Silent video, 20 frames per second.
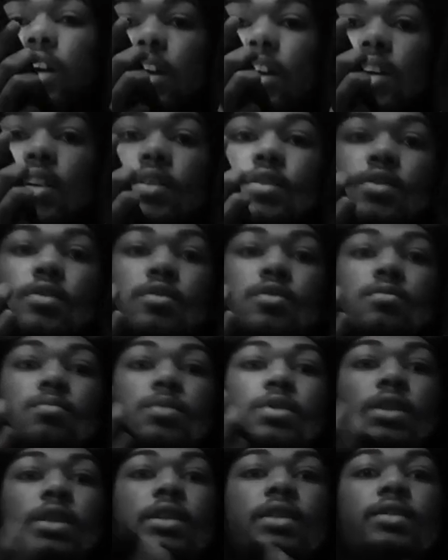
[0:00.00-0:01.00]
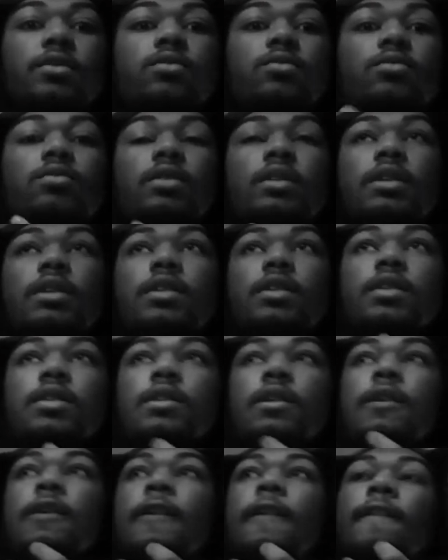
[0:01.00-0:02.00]
Alright, so, man, I ain't gonna
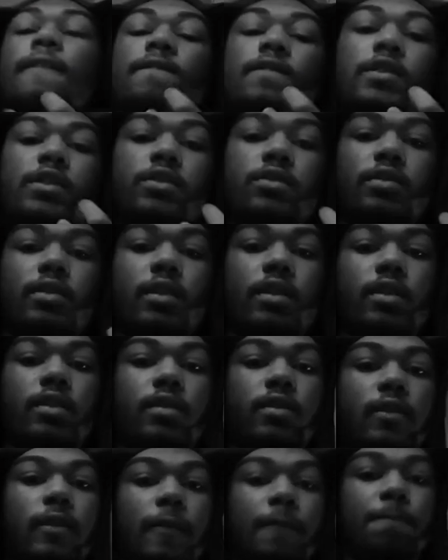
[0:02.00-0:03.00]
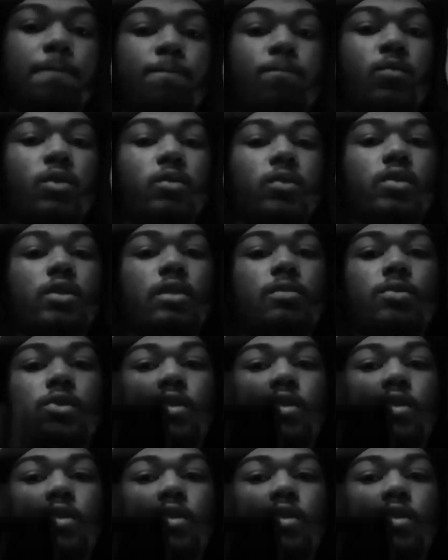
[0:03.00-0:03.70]
lie. It's like, what time